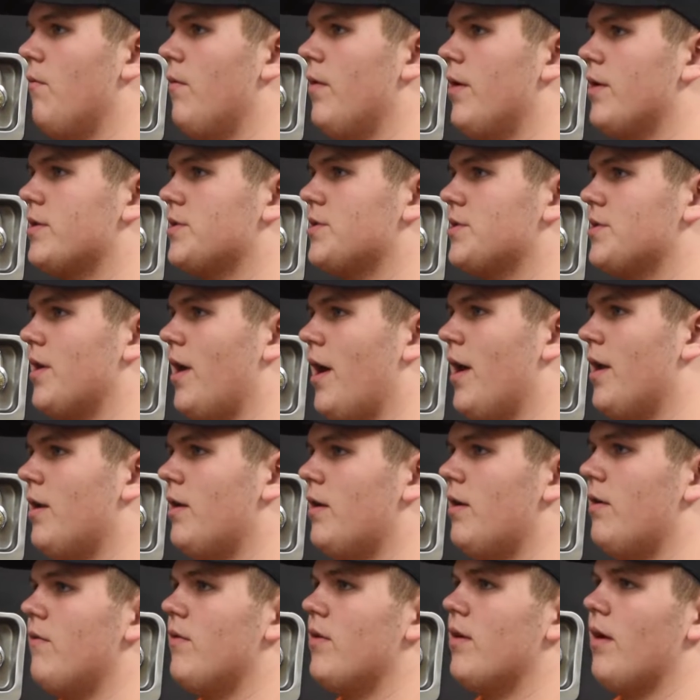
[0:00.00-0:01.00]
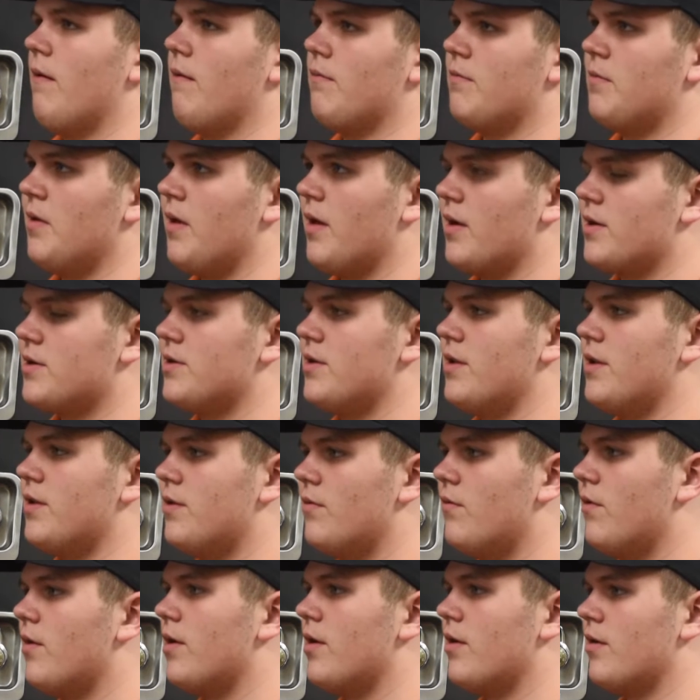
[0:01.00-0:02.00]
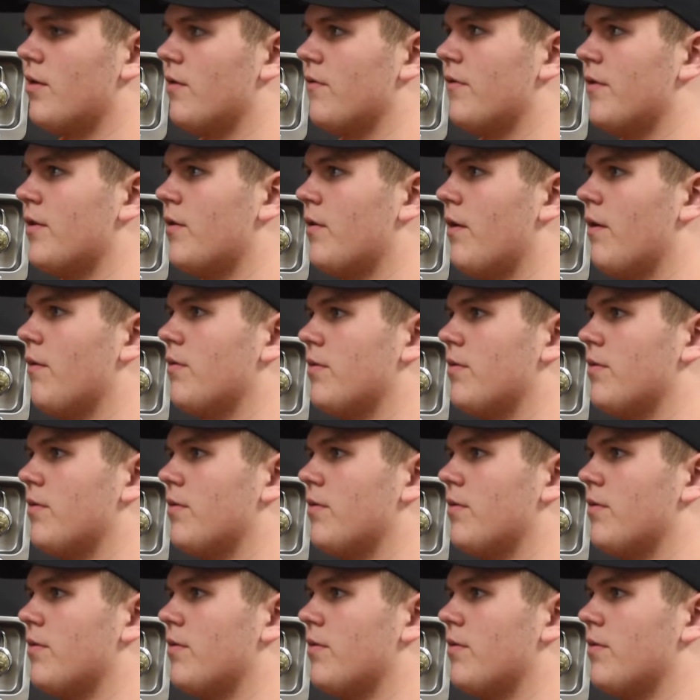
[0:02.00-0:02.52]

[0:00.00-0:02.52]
which I didn't even have to actually do an interview.